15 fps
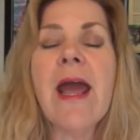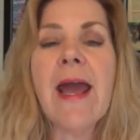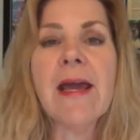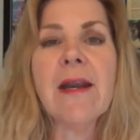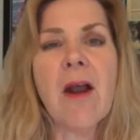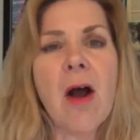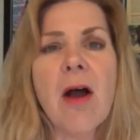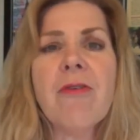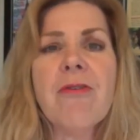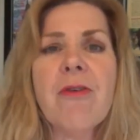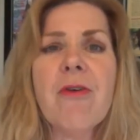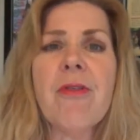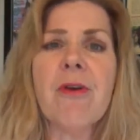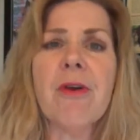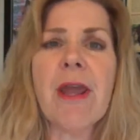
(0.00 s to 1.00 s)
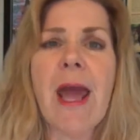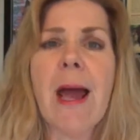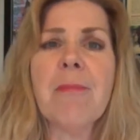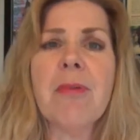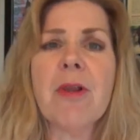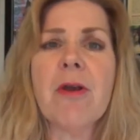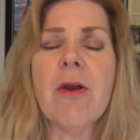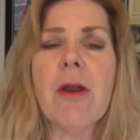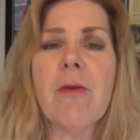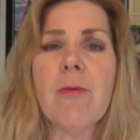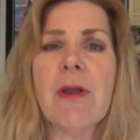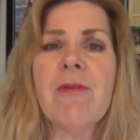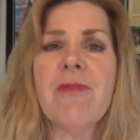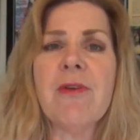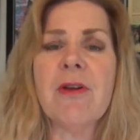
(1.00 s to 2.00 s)
and also their capillary
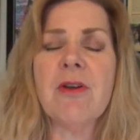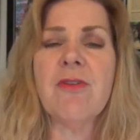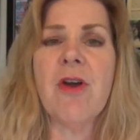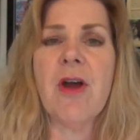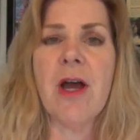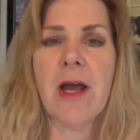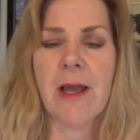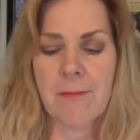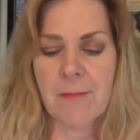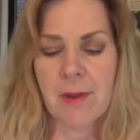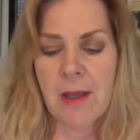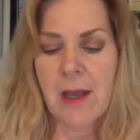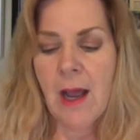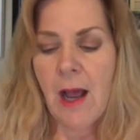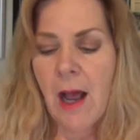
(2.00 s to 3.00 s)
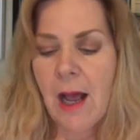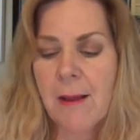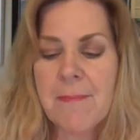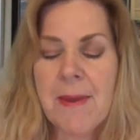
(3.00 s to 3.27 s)
refill time. On